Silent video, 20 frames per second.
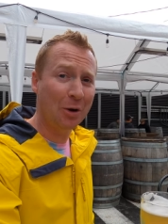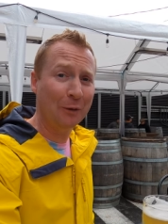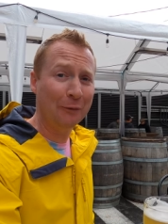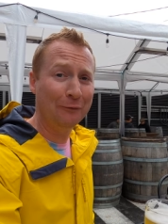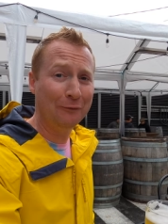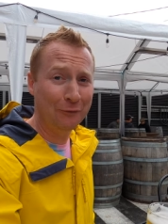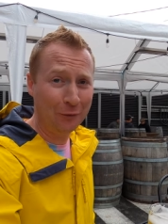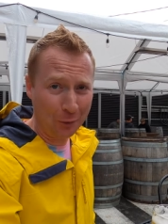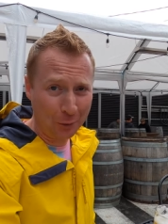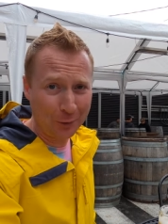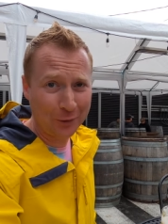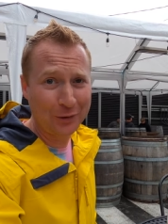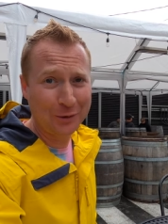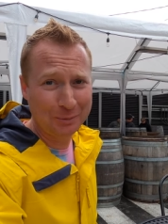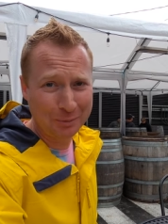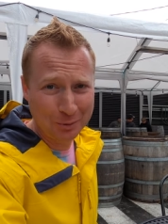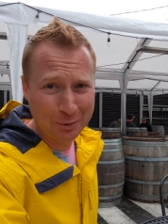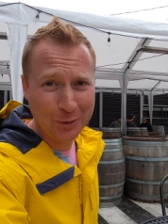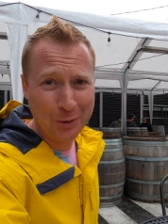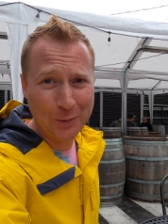our fourth
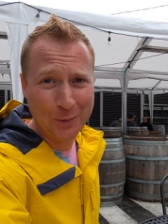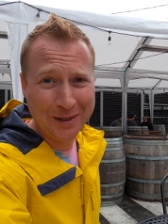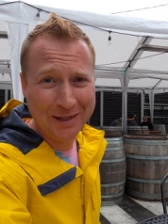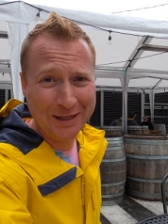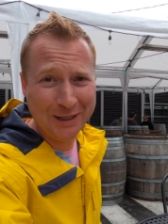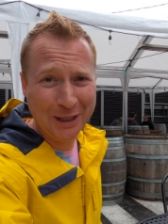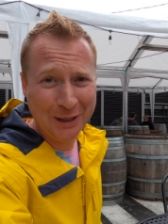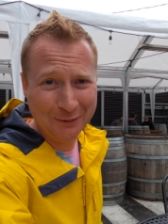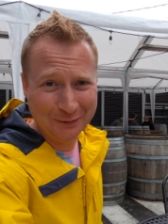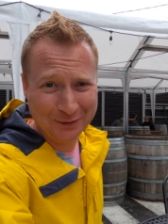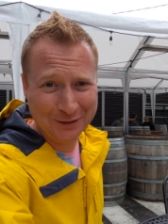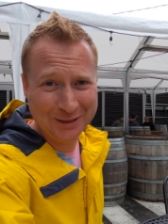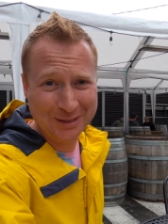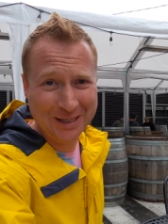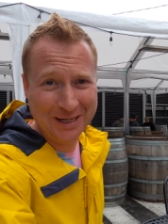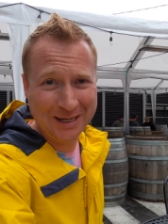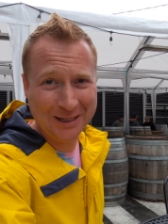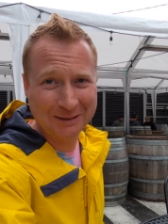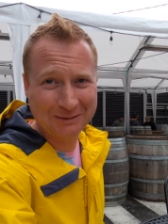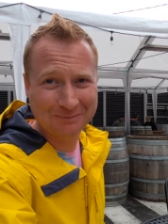brewery of
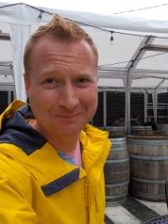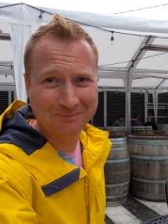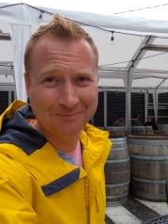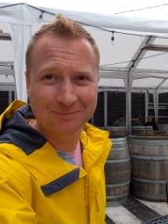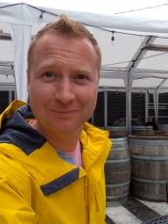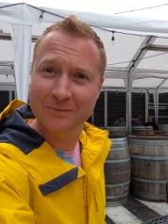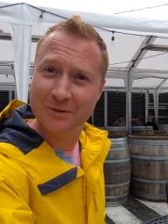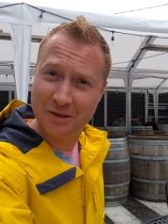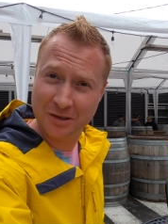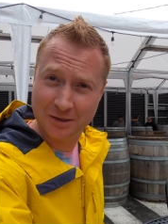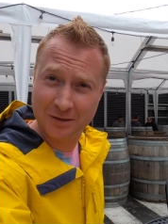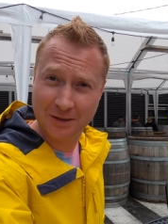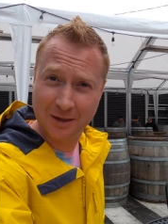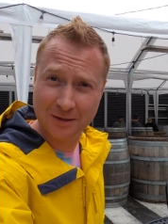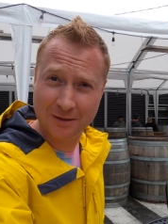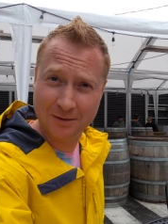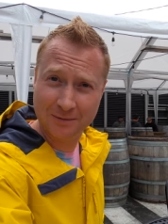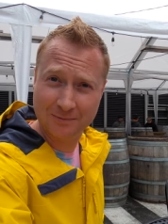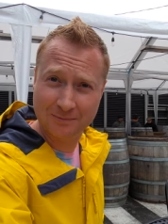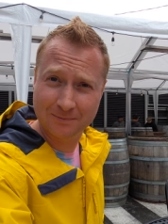today.
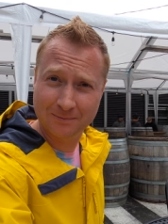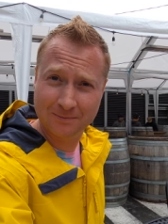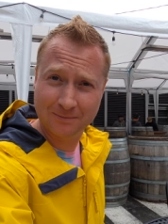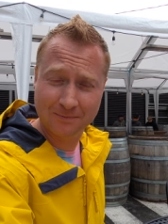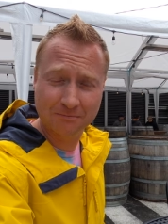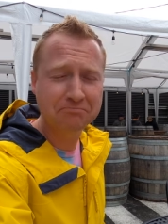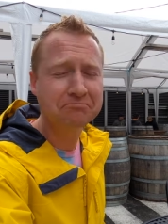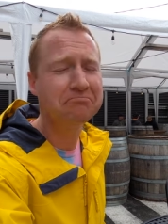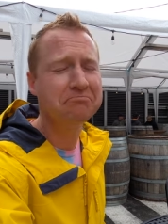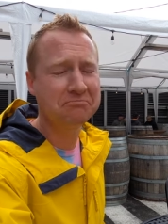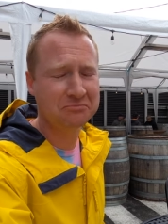Success? Yes.